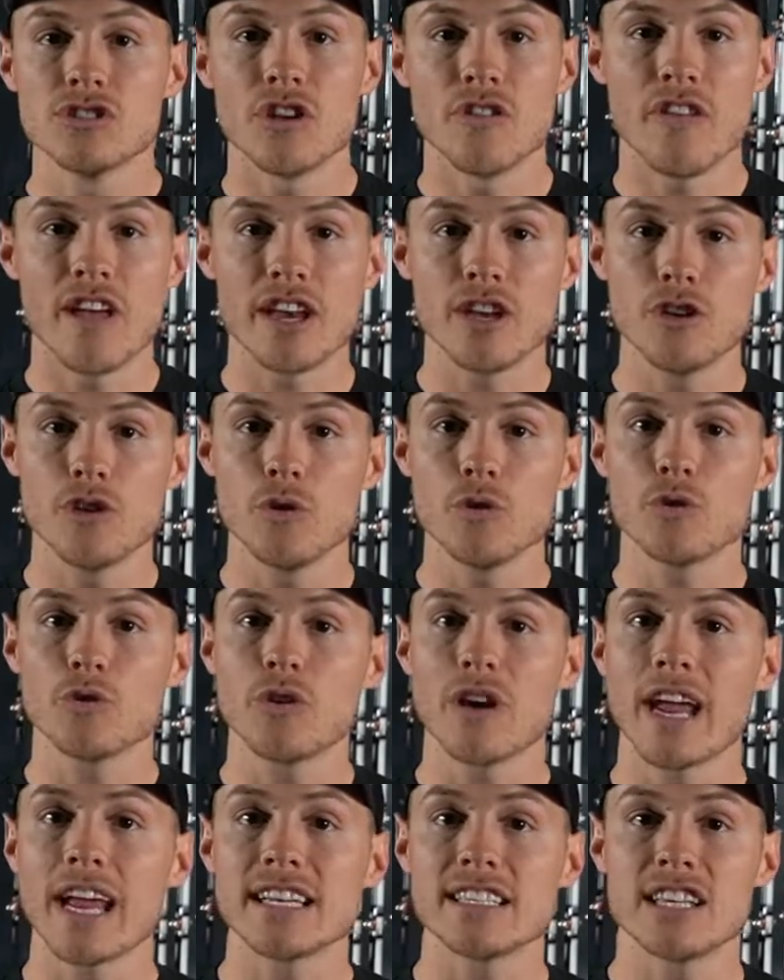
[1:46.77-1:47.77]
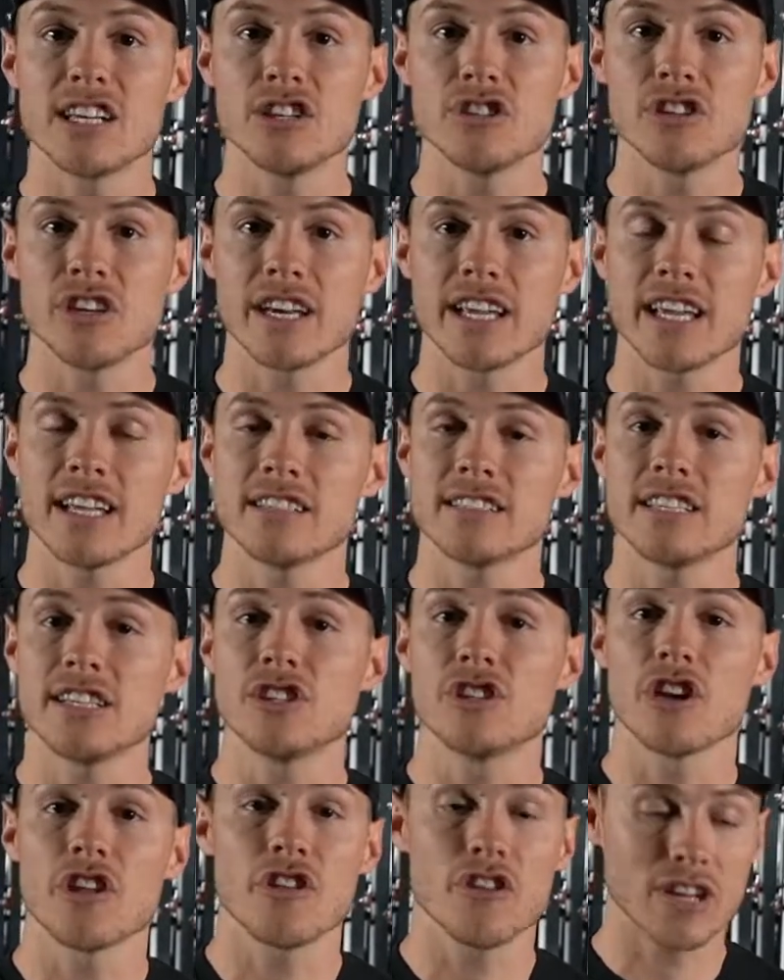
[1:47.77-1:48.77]
so they do create tension against
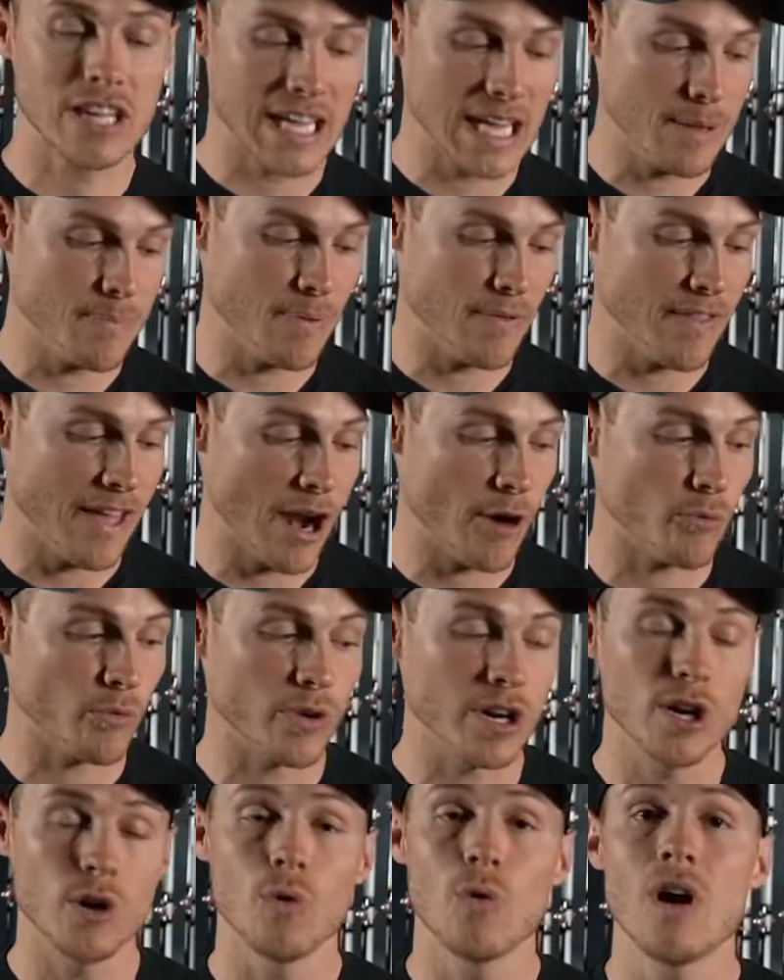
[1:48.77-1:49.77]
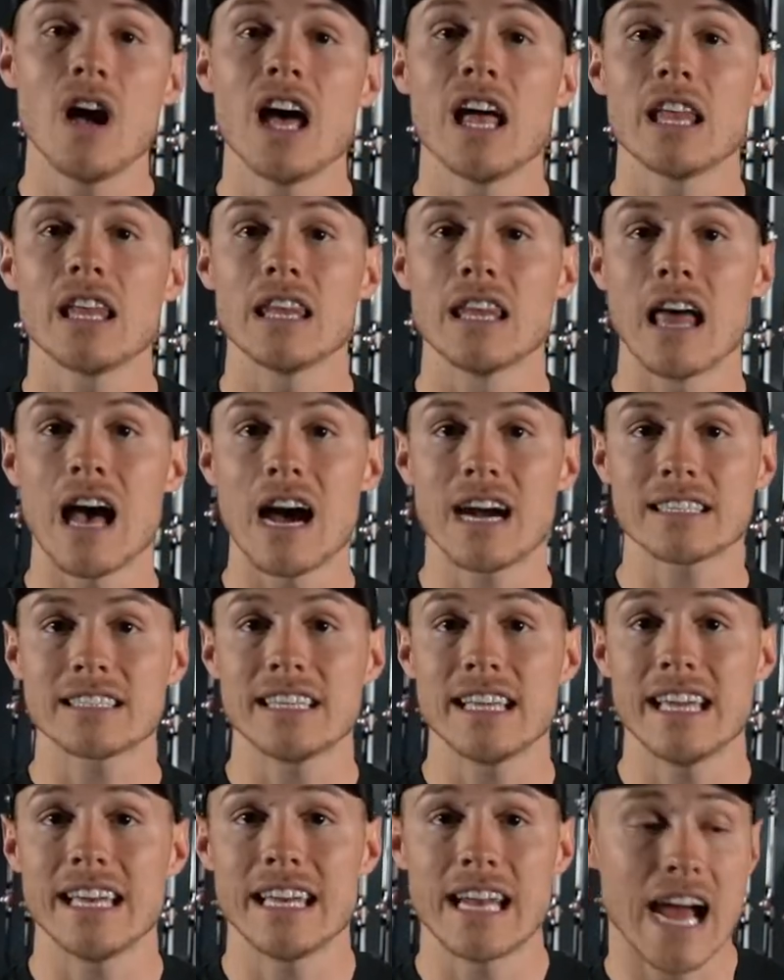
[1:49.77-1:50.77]
each other, keeping that reel locked
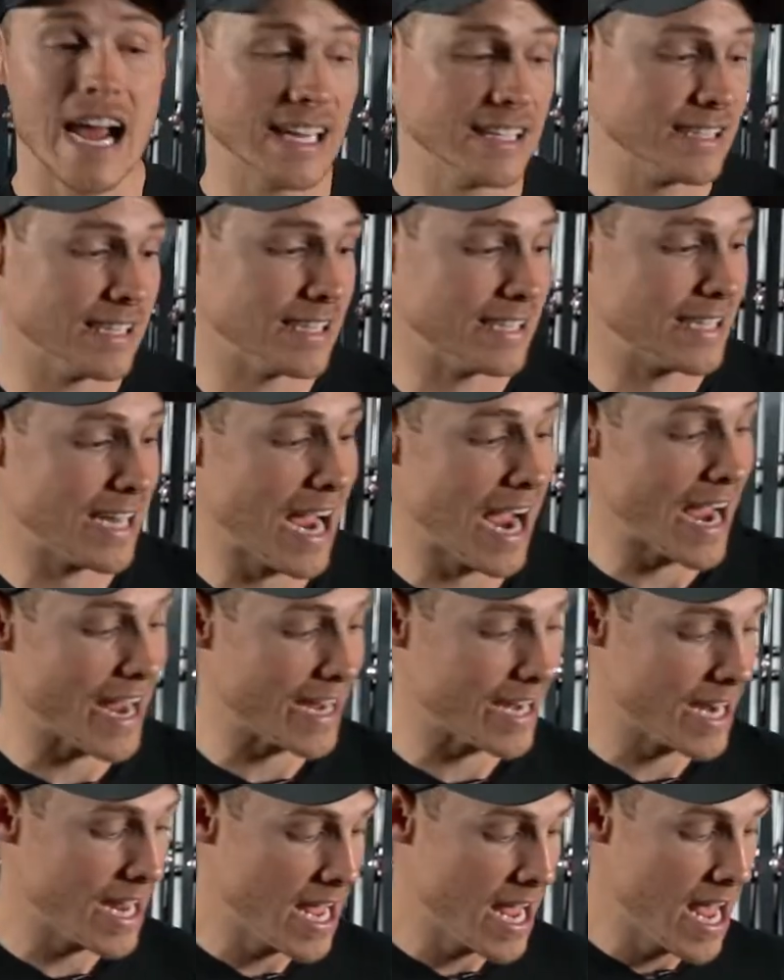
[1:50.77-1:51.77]
in nice and tight.